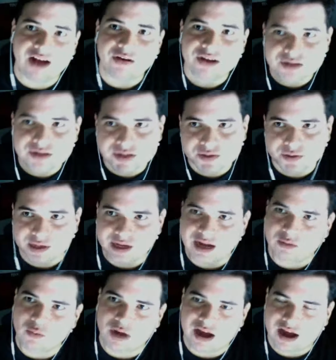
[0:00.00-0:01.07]
you doing?
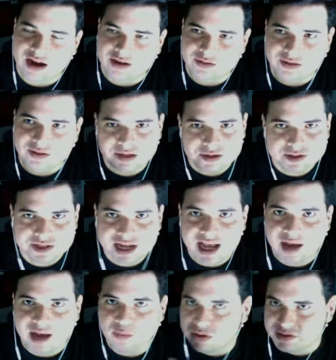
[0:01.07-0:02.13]
How do you like your job?
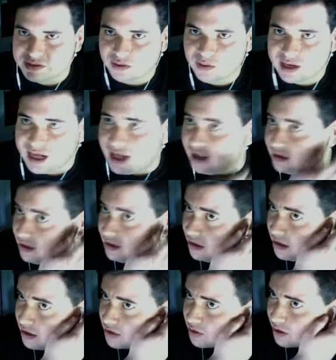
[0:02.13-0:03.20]
What's going on?
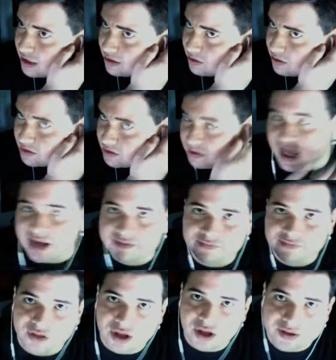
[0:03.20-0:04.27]
So I think there's a lot
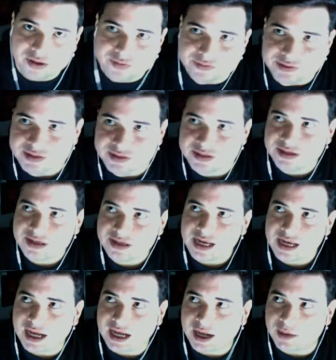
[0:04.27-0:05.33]
involved
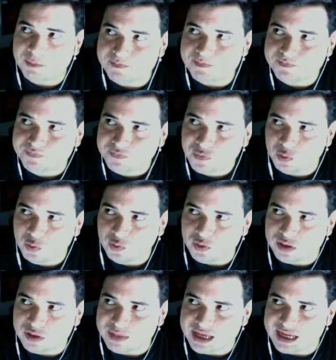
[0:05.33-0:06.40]
with
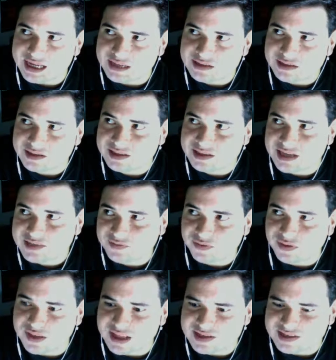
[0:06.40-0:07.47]
being successful.
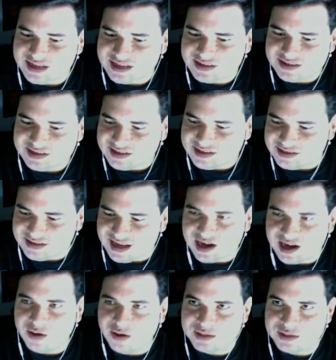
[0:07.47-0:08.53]
It's not
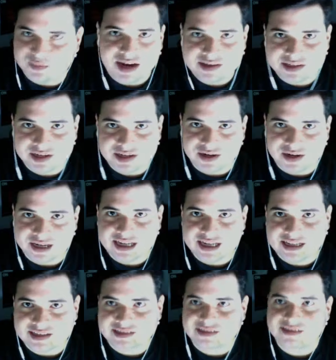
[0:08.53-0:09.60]
always monetary.
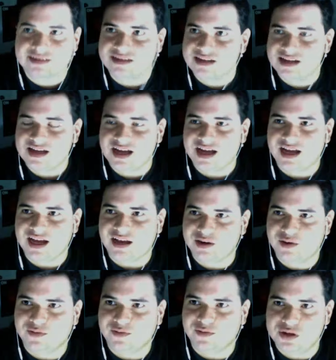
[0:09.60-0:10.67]
It's
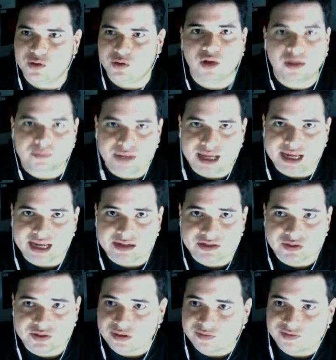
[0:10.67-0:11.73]
your well-being.
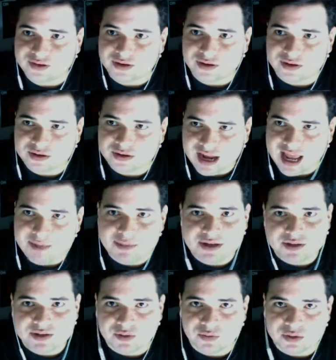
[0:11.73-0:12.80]
So if you're happy
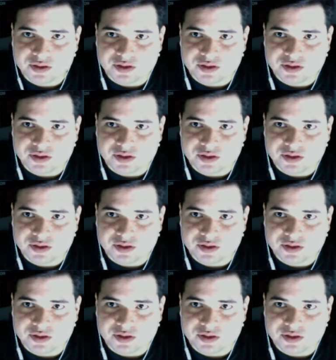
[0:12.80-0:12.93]
doing what you're